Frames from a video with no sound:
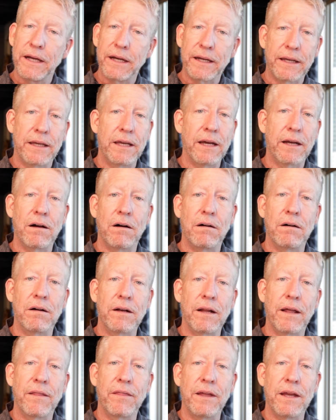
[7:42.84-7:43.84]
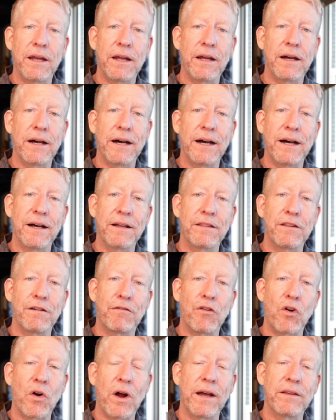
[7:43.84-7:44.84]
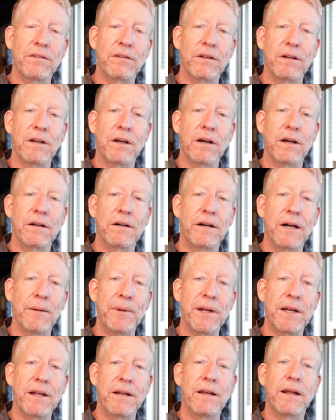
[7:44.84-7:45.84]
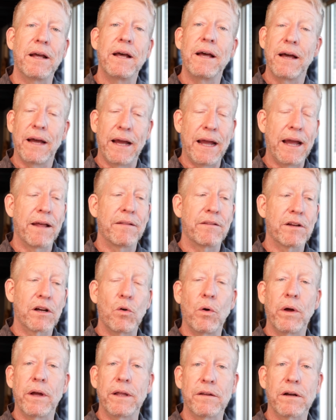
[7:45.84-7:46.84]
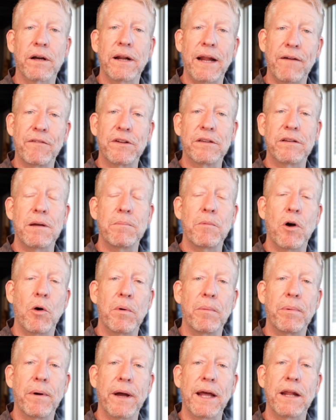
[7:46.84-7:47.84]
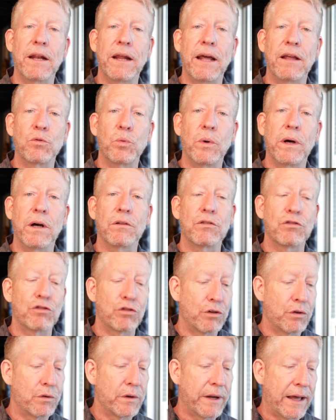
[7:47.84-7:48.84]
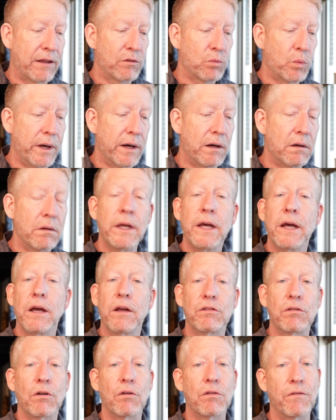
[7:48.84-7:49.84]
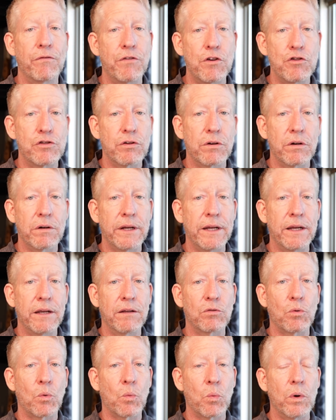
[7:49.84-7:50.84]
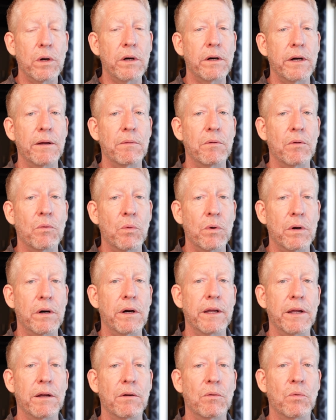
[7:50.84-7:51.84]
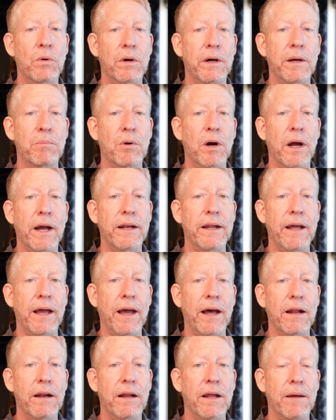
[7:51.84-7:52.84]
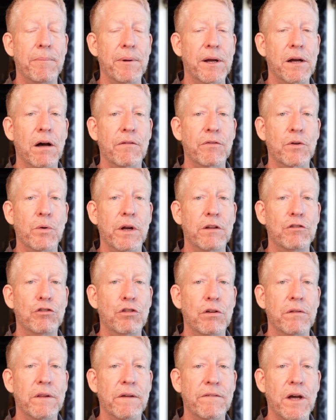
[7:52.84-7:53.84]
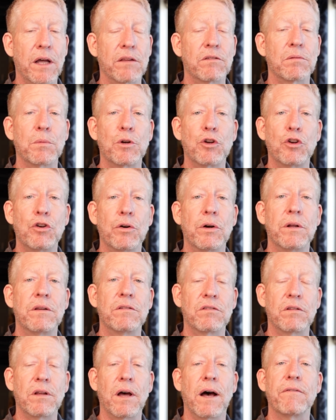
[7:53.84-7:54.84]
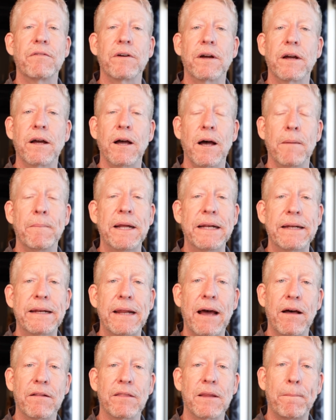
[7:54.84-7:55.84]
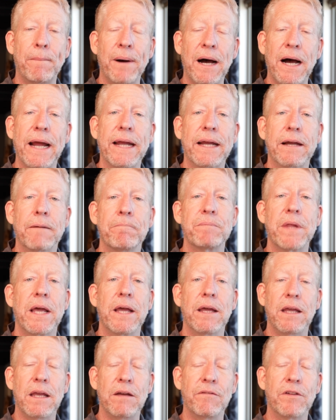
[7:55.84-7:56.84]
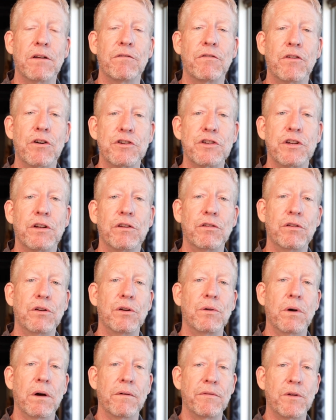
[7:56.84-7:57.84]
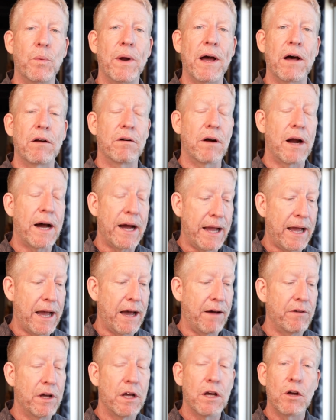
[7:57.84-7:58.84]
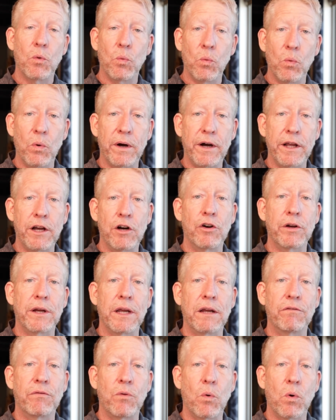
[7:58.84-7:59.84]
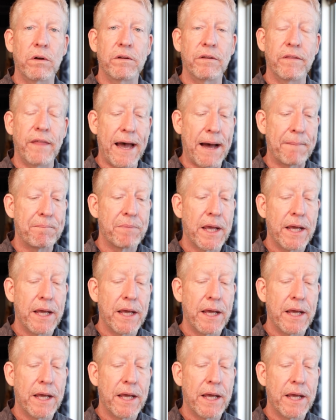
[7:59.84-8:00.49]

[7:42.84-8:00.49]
kick on the Verizon Unlimited, and they're going to have a T-Mobile plan as well soon as well. So the future is really, really, really bright at Epic Off-Grid too. They've got some good stuff coming down the pike, even a version 2 of the router I have. Really looking forward to that.